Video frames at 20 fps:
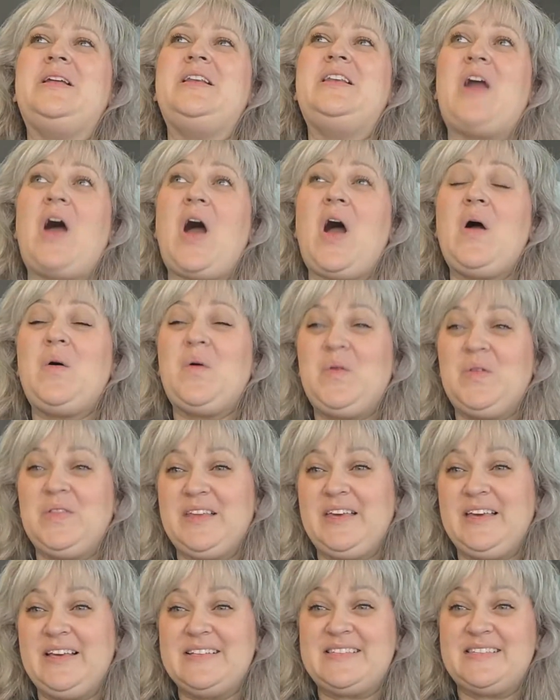not
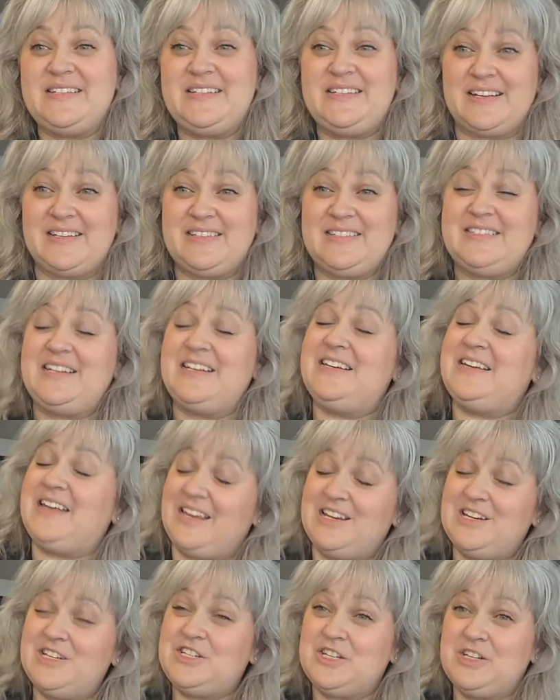only is the
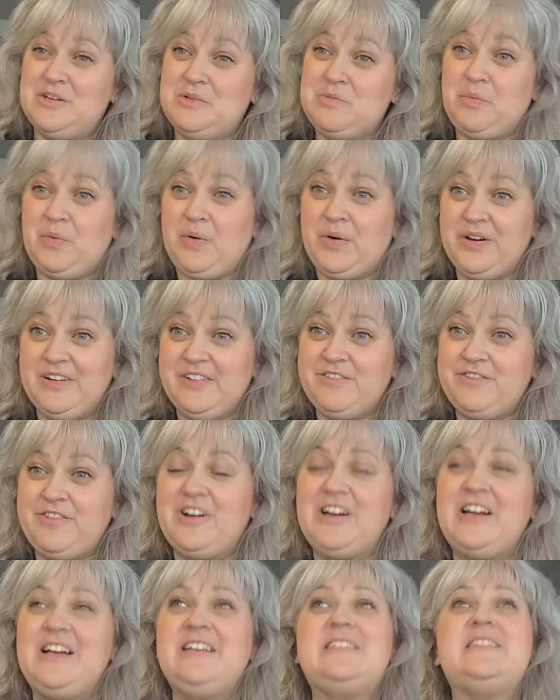destination important
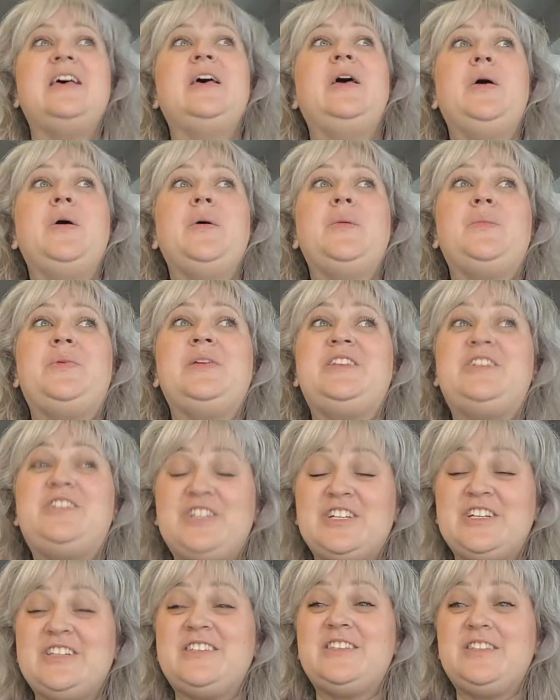for us, but
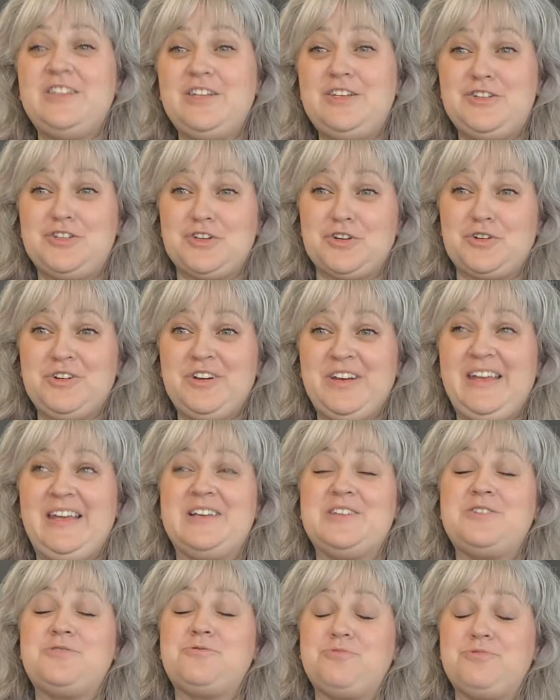just the journey
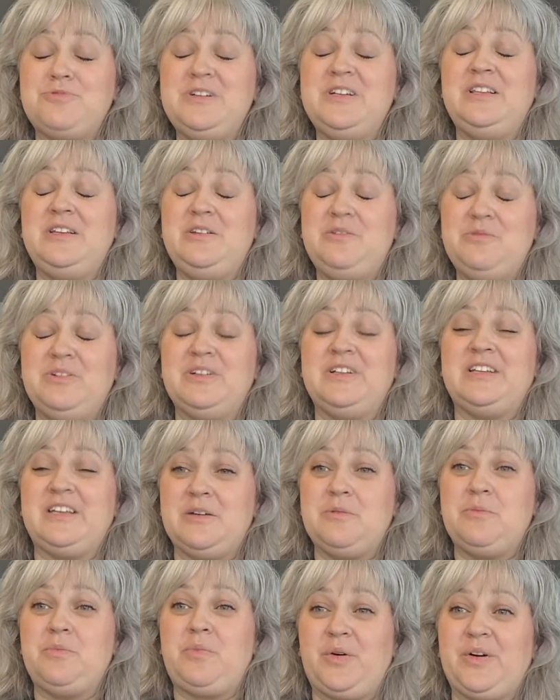is really, really
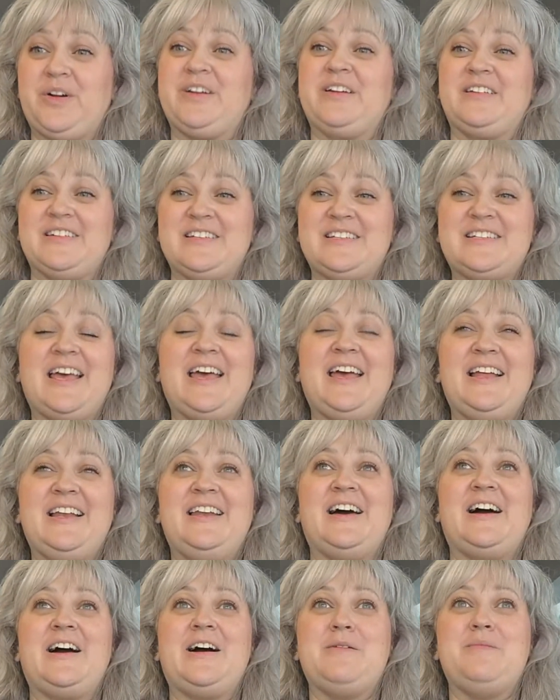important.
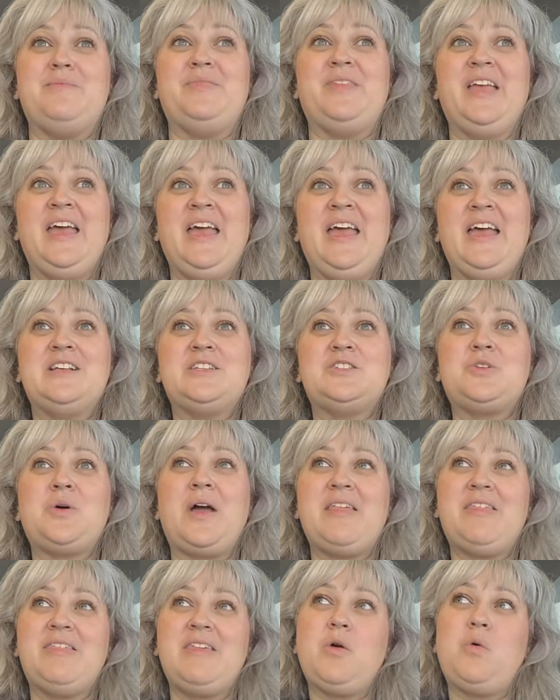And so
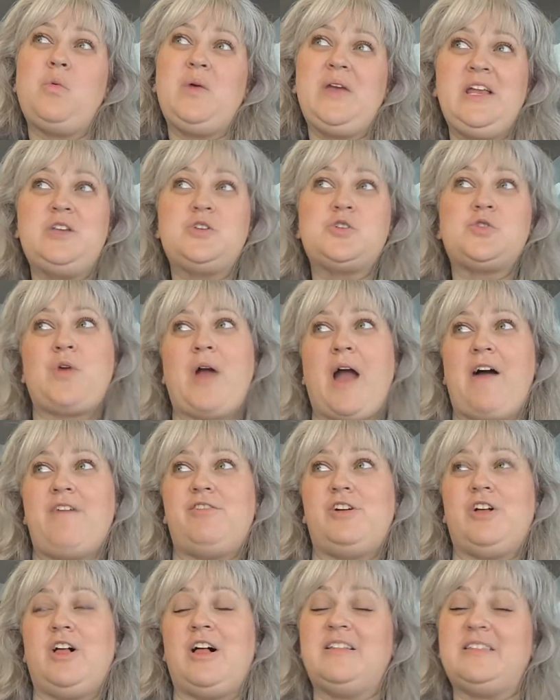I think we
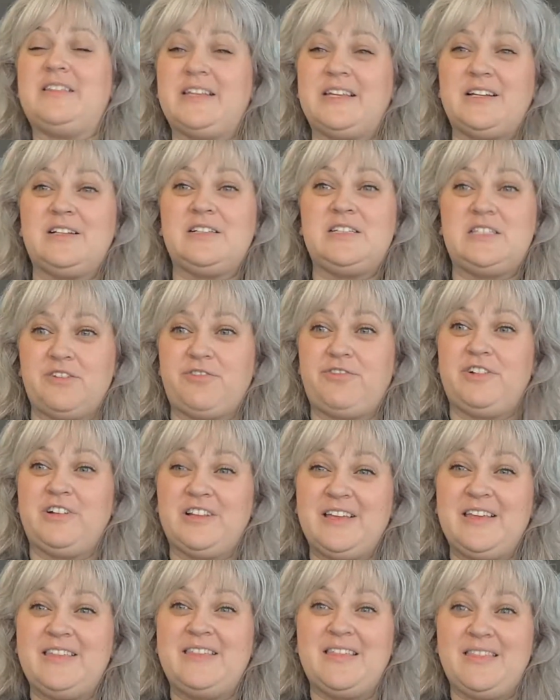travel a little
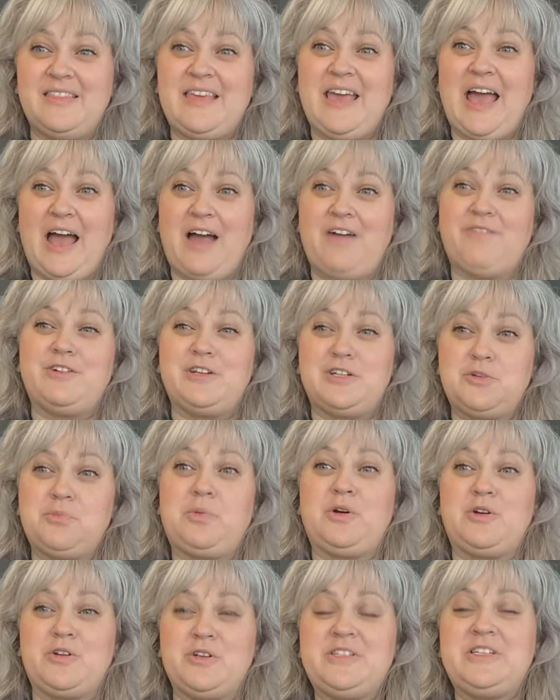differently than the average
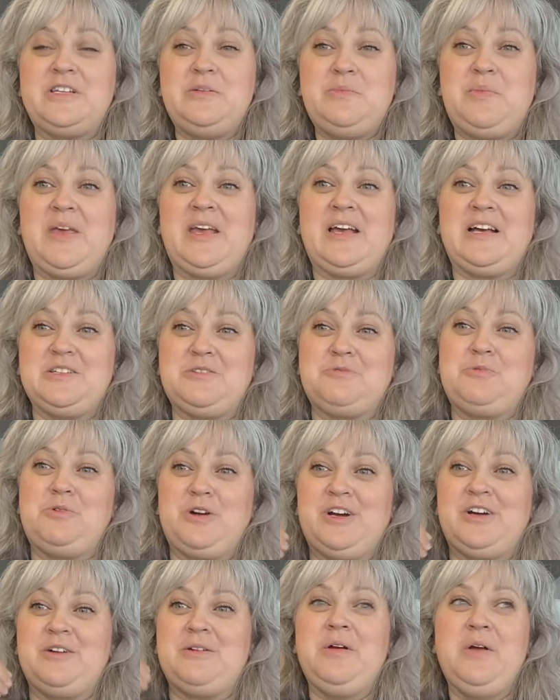person because
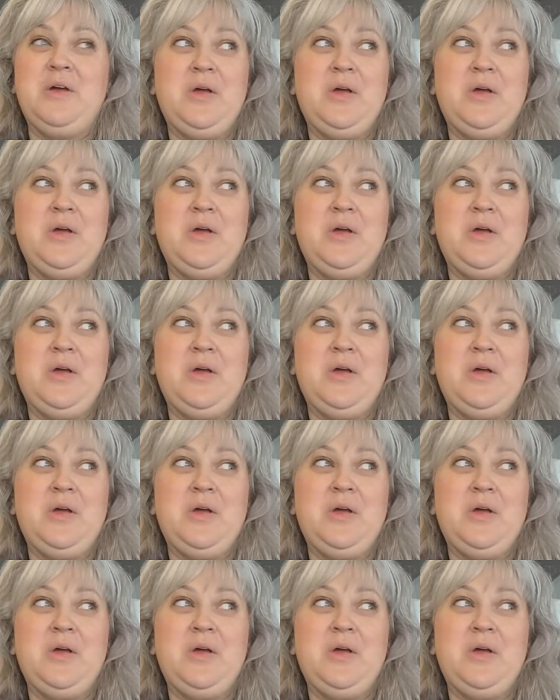we're